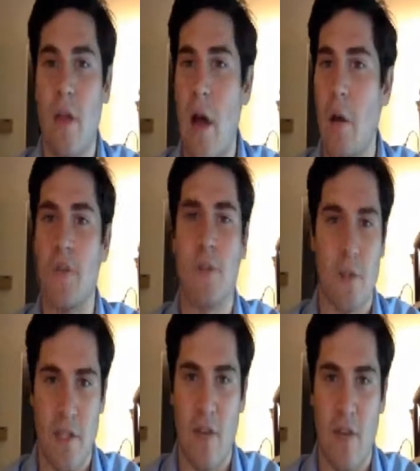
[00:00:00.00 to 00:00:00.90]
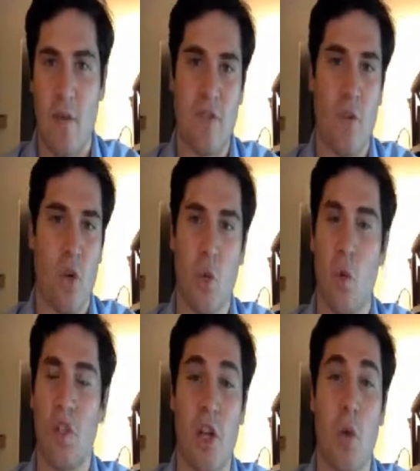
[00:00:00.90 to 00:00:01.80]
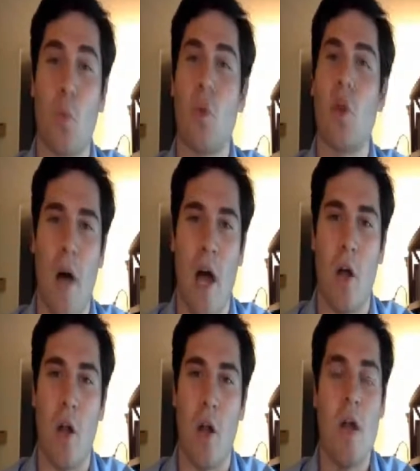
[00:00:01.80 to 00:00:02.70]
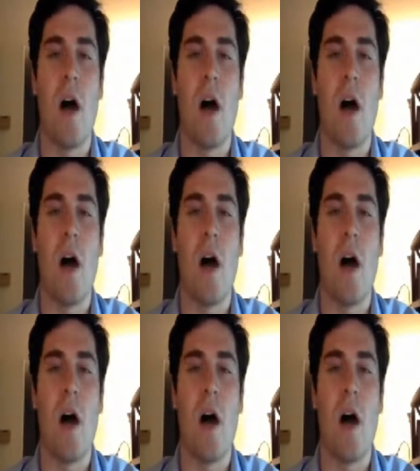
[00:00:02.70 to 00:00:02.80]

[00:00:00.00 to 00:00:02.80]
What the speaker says: Now, since everything is virtual, it's not a real pile,